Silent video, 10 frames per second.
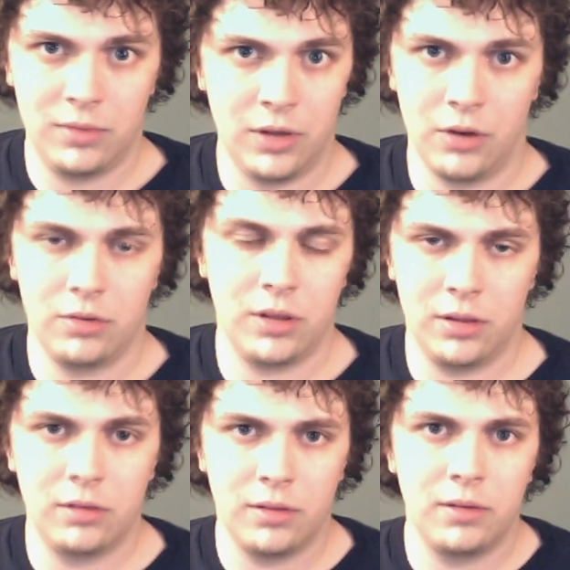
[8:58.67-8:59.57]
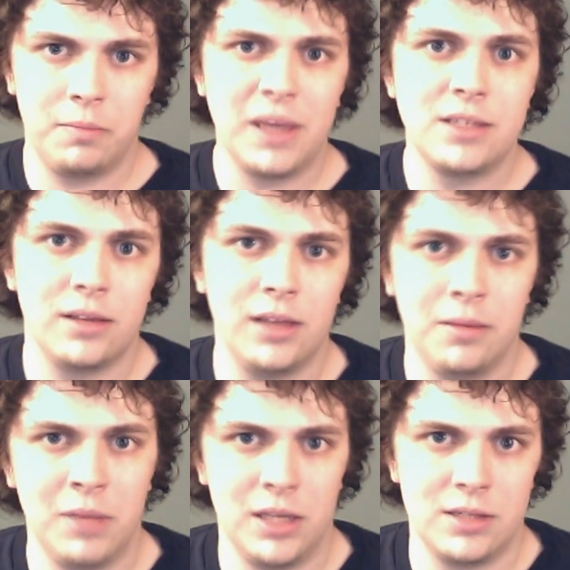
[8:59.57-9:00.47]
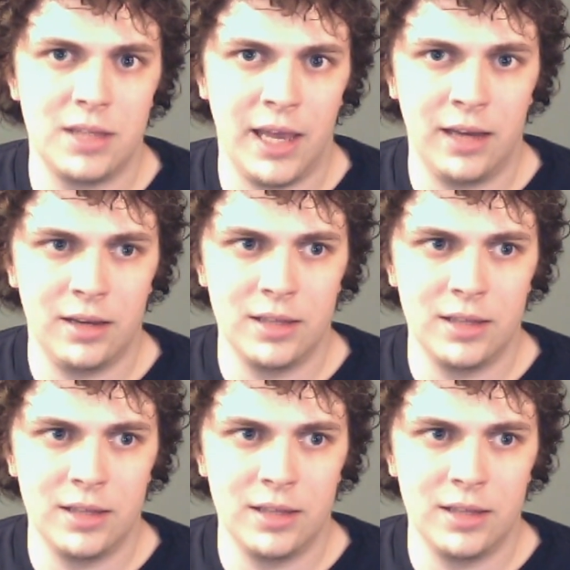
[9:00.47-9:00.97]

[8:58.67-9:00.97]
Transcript: You know, basically it means that